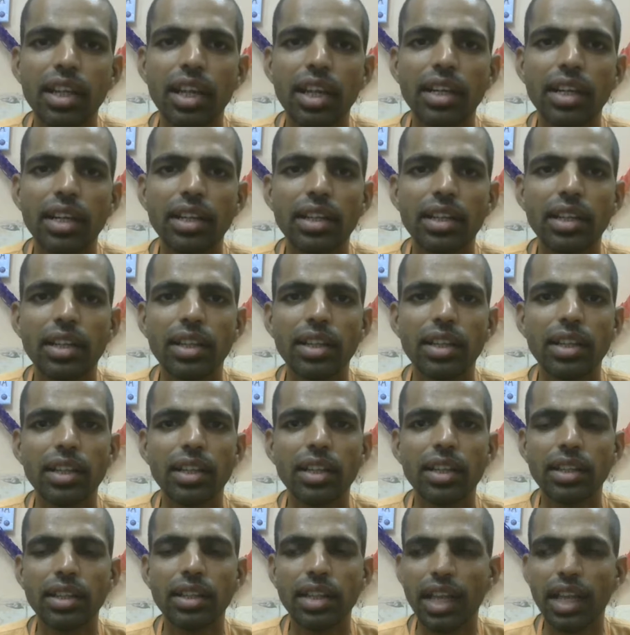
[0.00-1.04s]
and
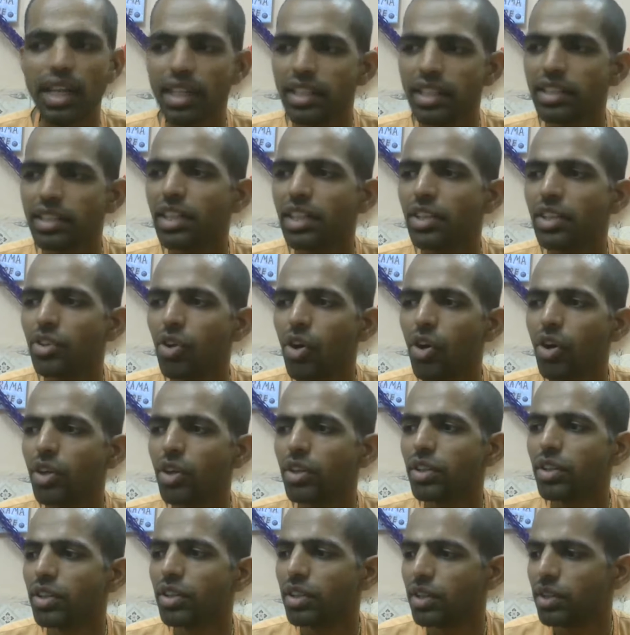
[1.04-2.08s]
that is the
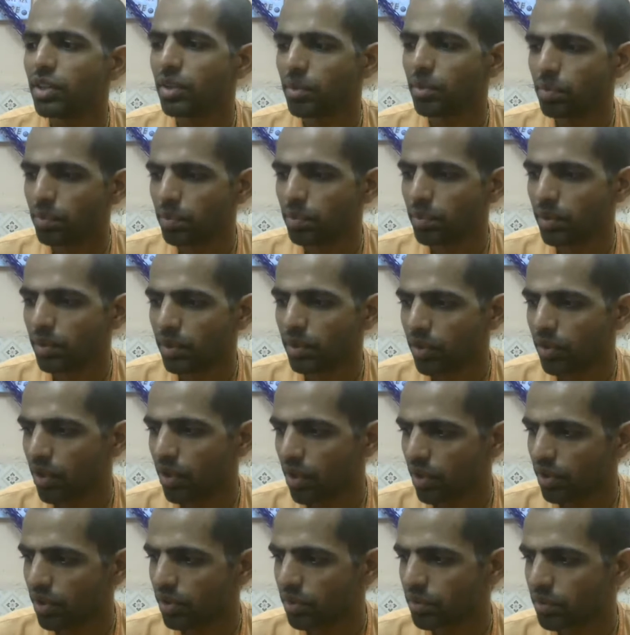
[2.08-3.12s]

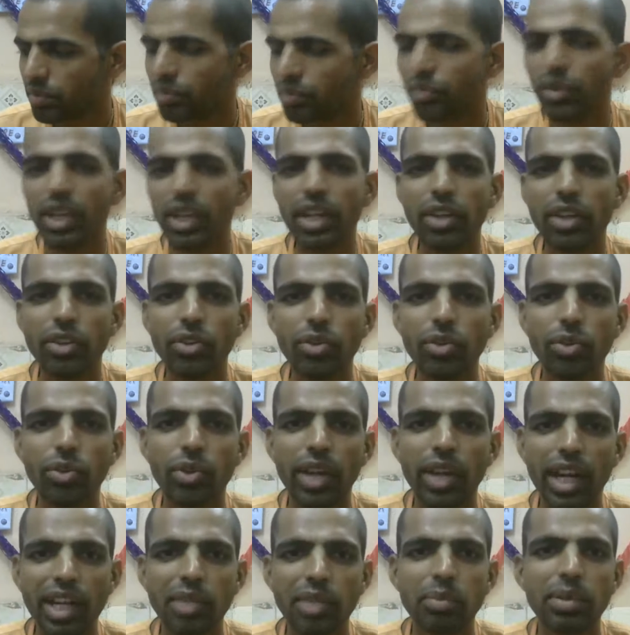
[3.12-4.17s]
wrong way to
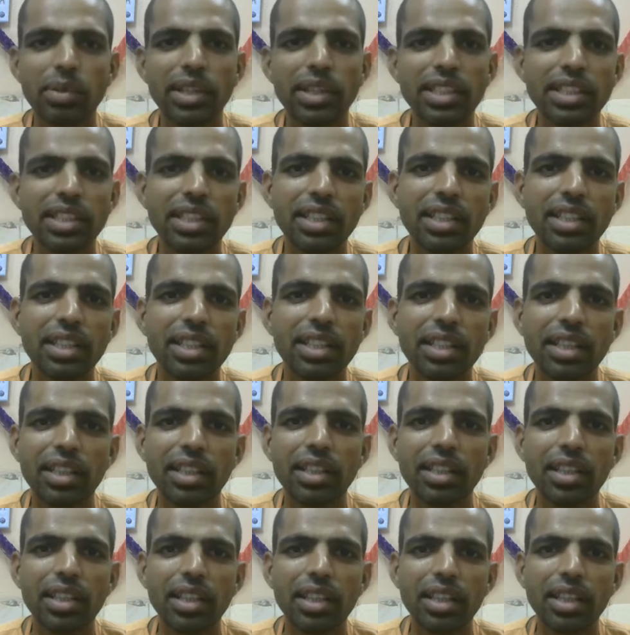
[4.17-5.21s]
get pleasure.
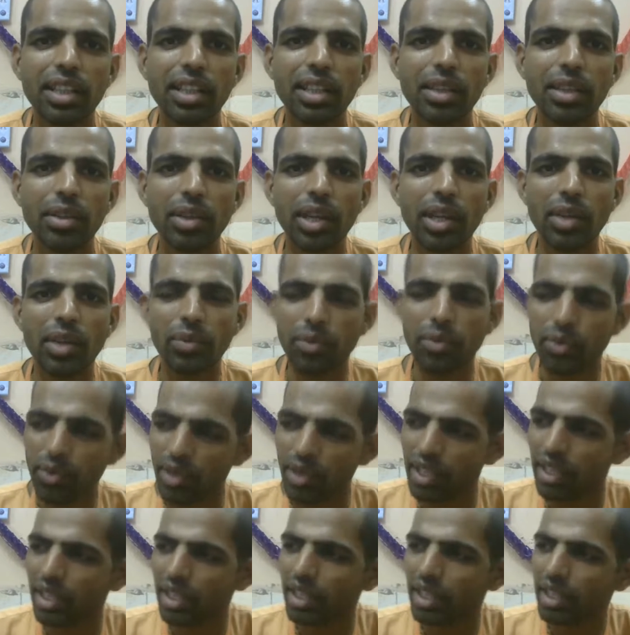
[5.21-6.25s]
If
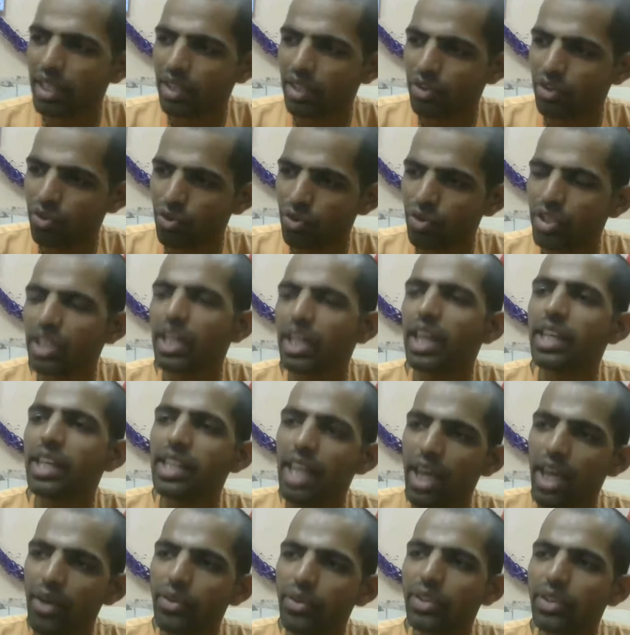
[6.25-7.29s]
we utilize
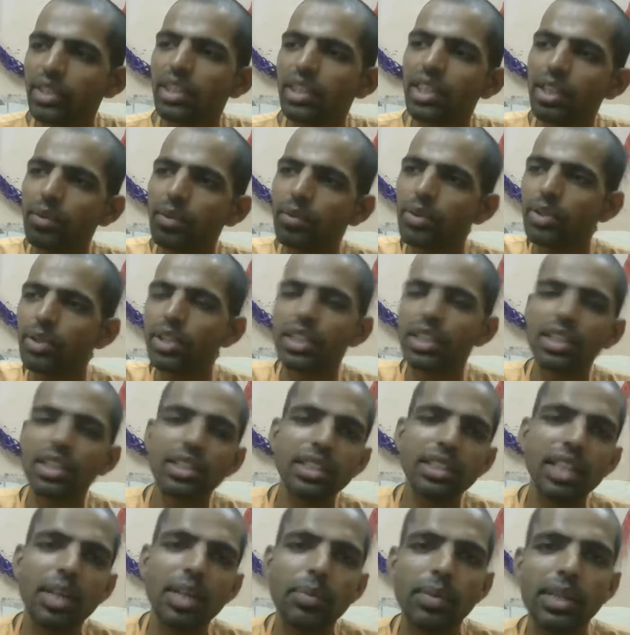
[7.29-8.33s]
everything for
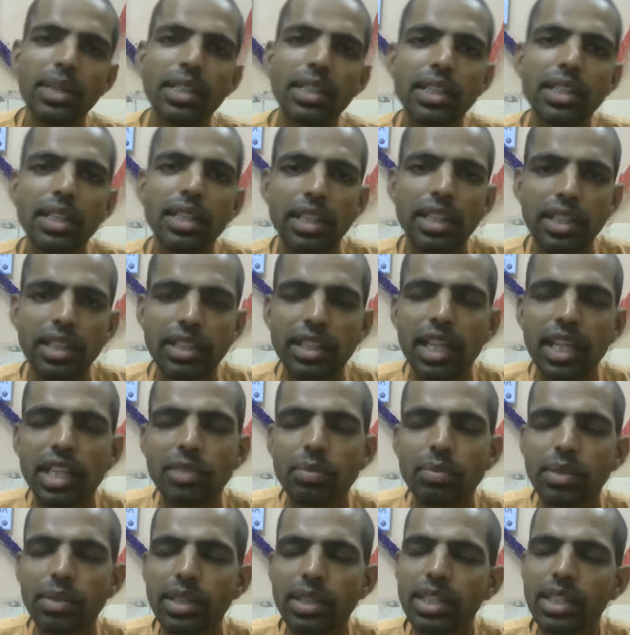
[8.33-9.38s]
Krishna's
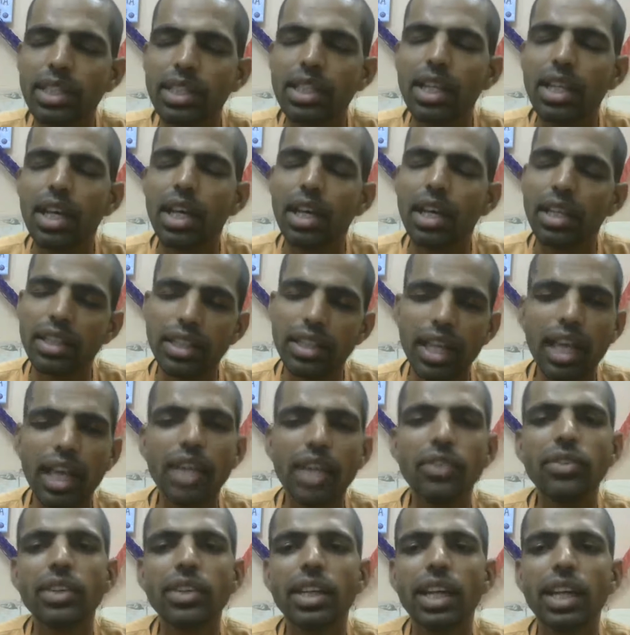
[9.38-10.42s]
pleasure,
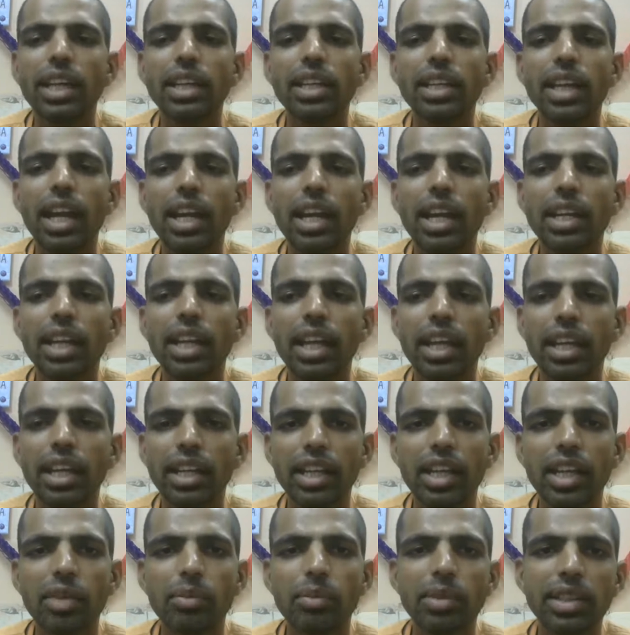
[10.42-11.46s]
then we can get
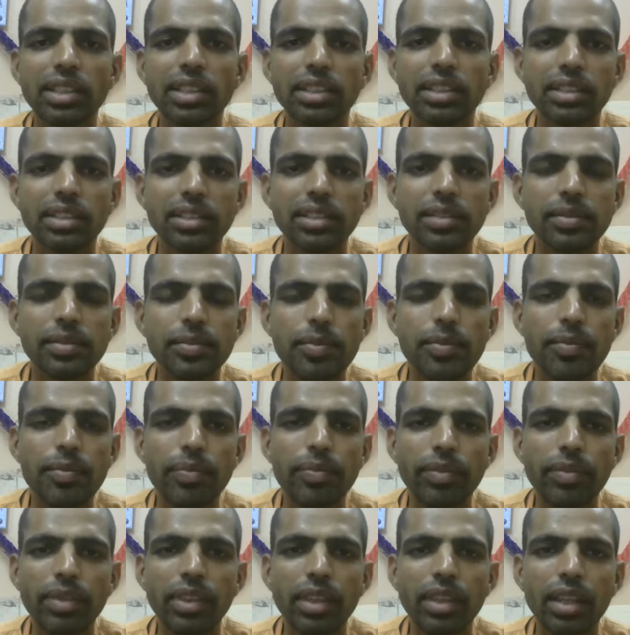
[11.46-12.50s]
real bliss.
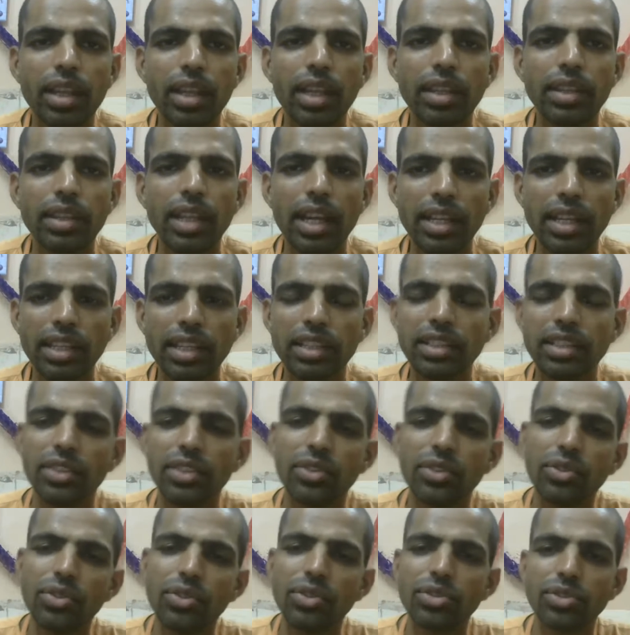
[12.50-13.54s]
That is the
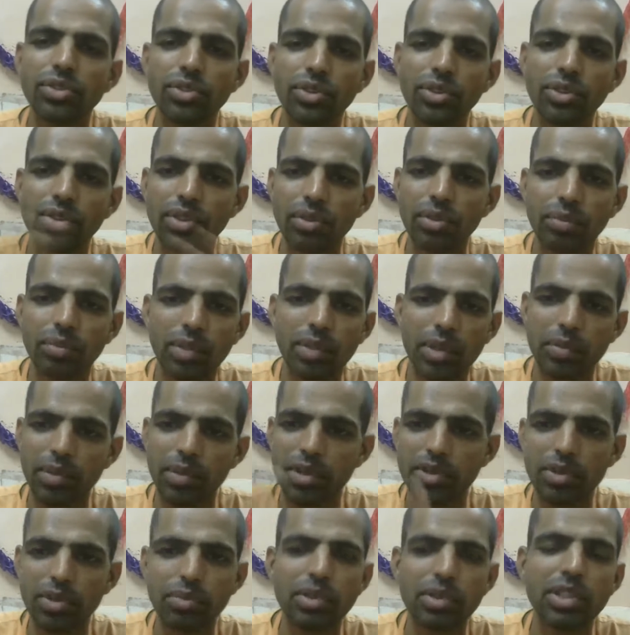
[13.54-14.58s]
whole sole
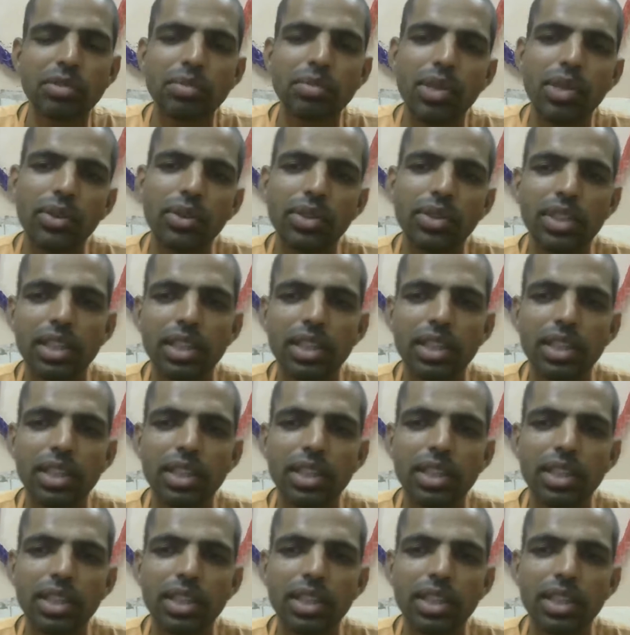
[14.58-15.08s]
purpose of this Bhagavad